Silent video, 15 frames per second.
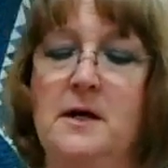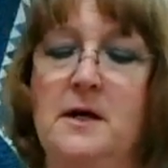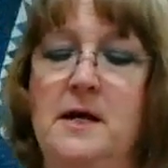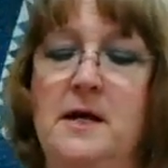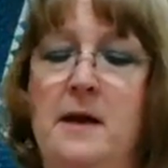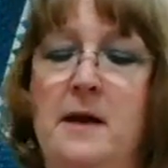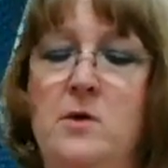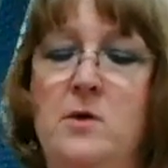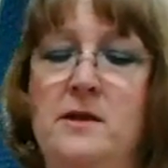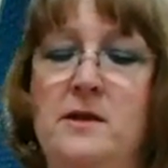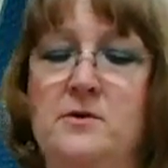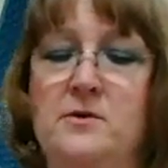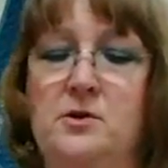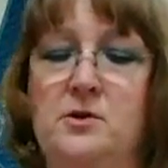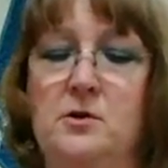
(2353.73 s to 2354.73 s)
I'm one of
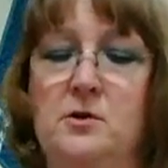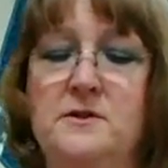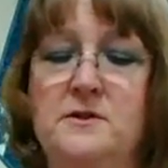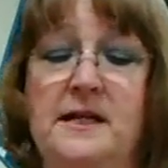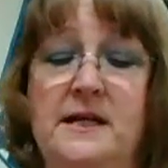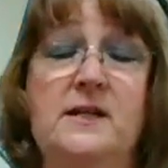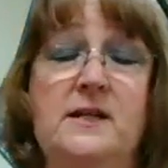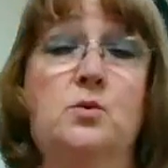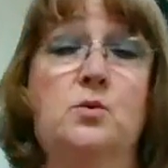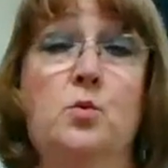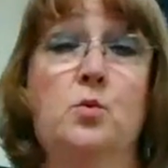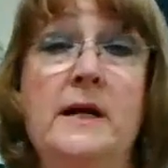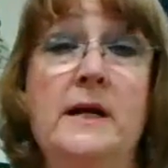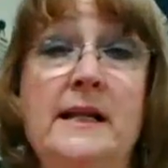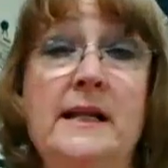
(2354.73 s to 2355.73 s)
those girls that gets
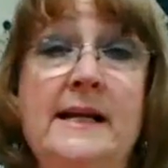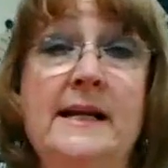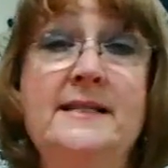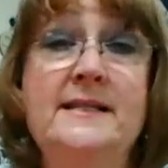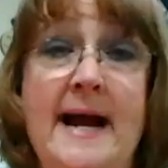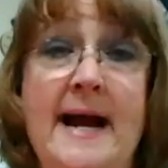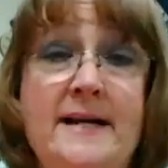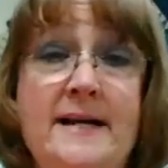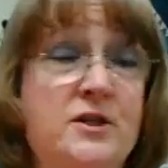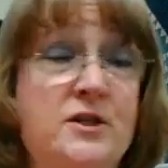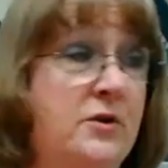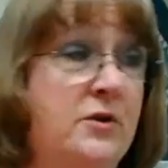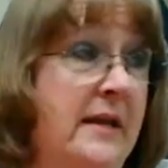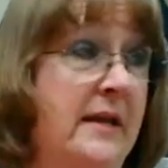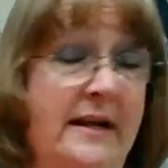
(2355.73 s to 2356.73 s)
really attached
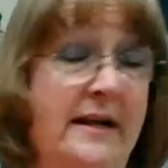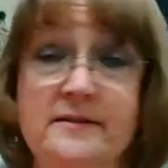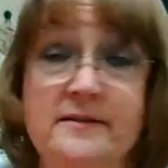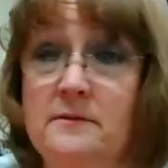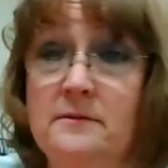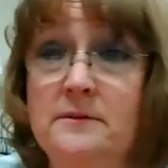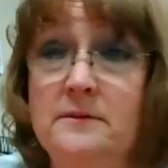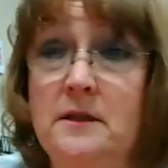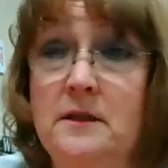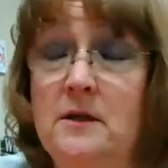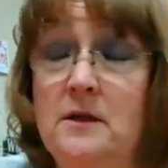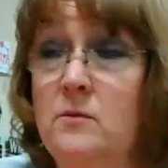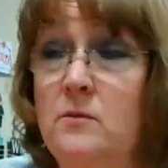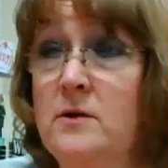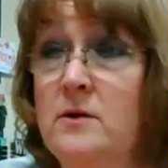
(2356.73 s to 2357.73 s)
to things,
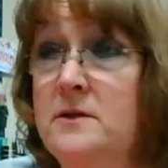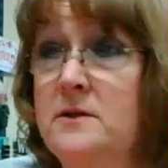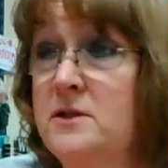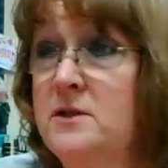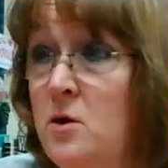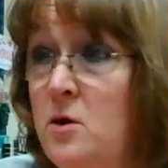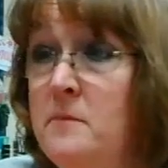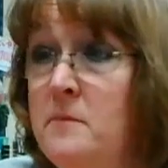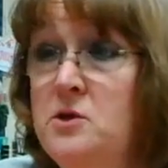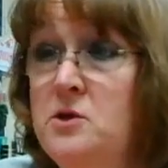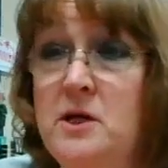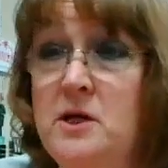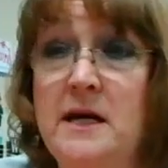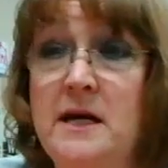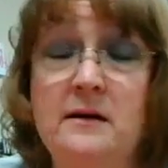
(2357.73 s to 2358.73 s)
whether it's a sewing
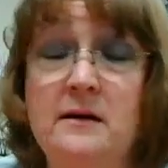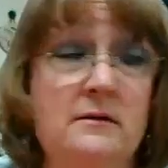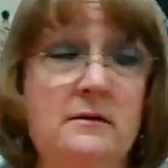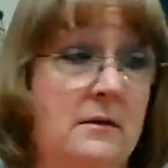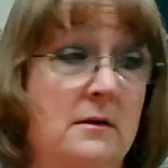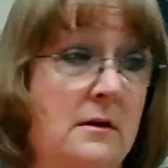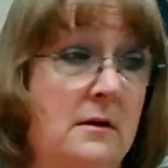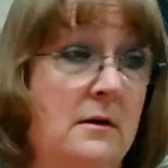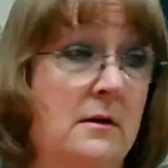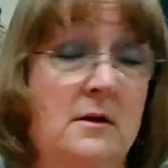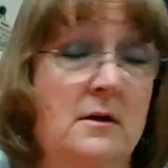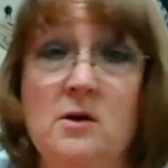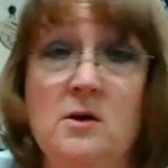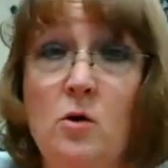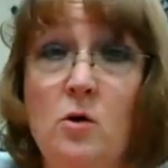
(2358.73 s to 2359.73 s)
machine
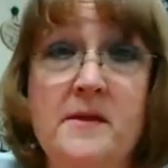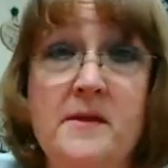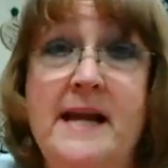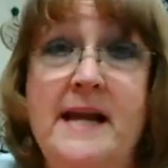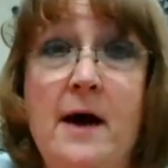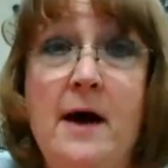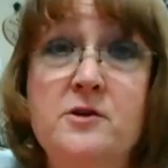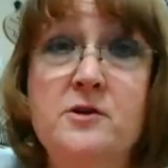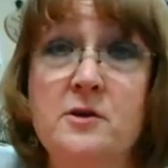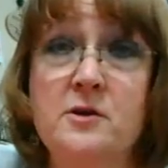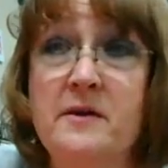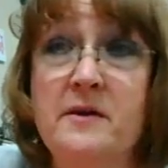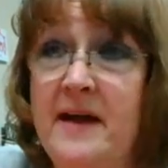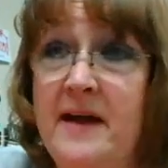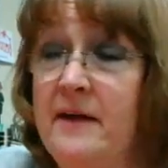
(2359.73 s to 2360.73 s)
or the couch that
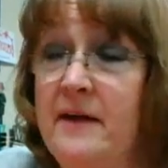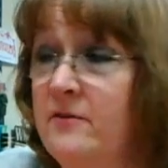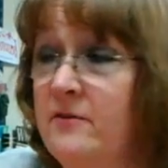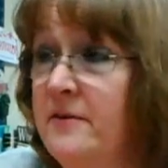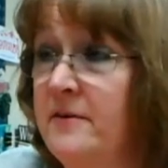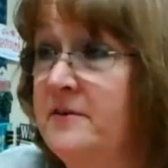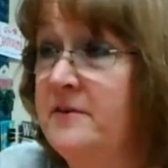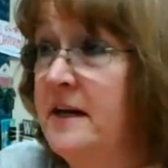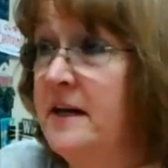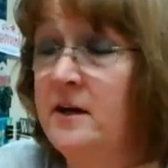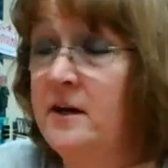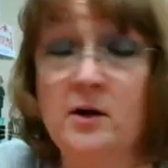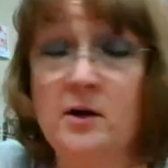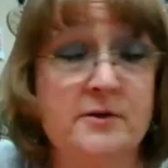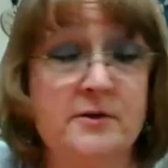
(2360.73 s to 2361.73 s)
we've had for 15
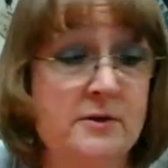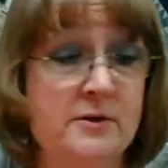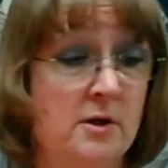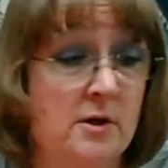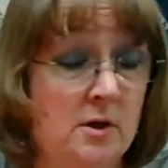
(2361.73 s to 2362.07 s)
years.